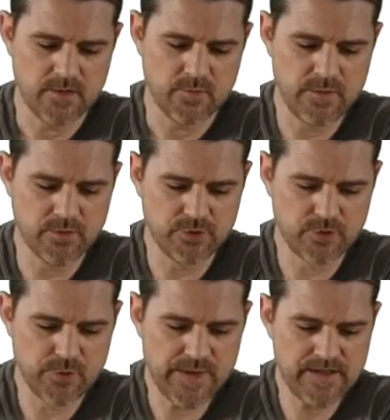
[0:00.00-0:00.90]
We want
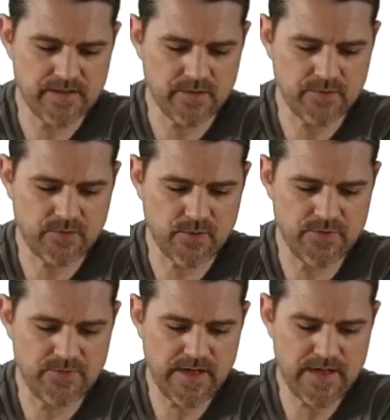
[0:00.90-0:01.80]
to read
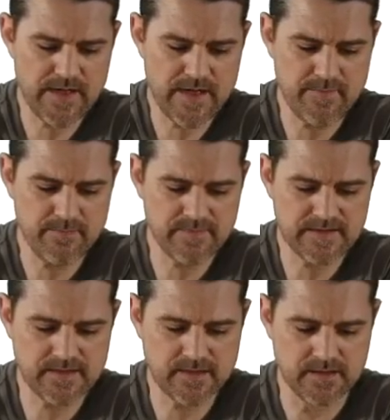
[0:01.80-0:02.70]
from a file named
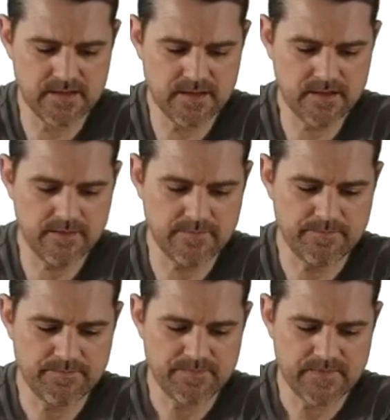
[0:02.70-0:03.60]
Tintin,
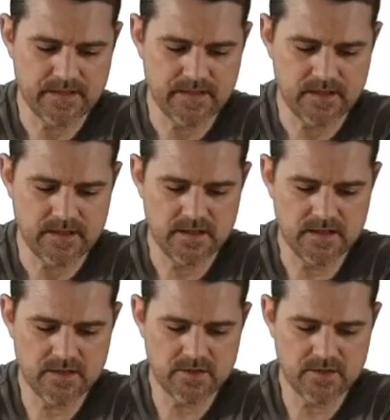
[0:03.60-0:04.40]
here